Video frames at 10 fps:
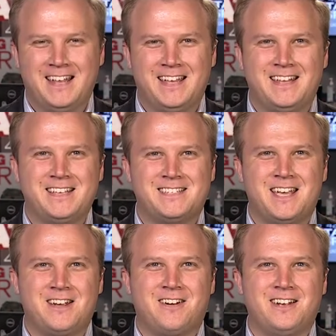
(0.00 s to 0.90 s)
It is
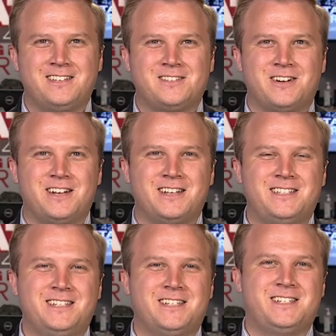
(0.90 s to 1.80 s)
a great story. Now,
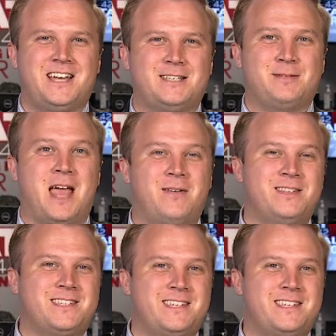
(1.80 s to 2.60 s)
Dion and Jasmine haven't